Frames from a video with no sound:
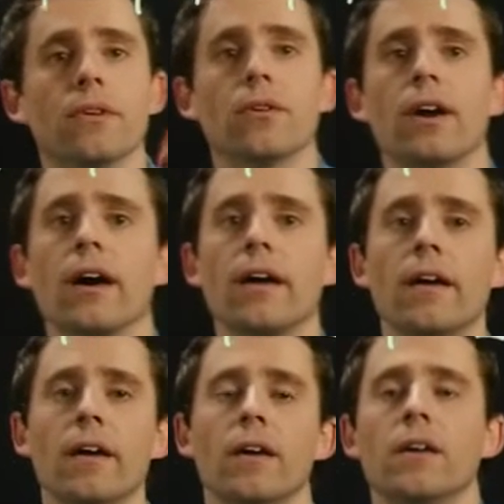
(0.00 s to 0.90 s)
OK.
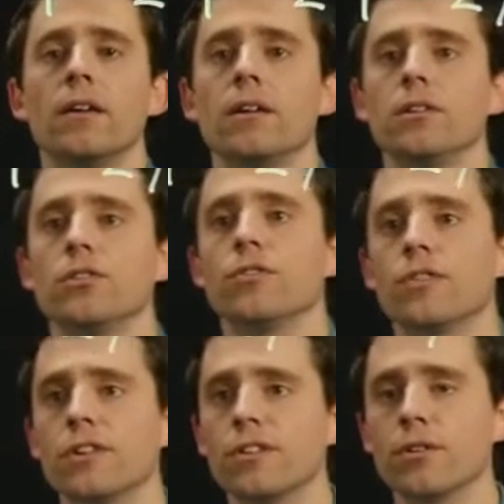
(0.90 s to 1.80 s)
So
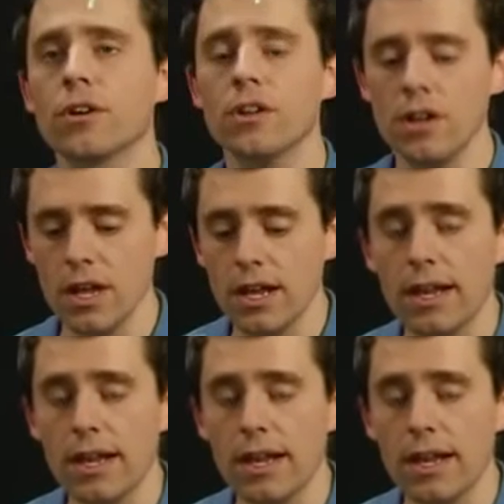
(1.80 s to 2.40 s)
far, so good.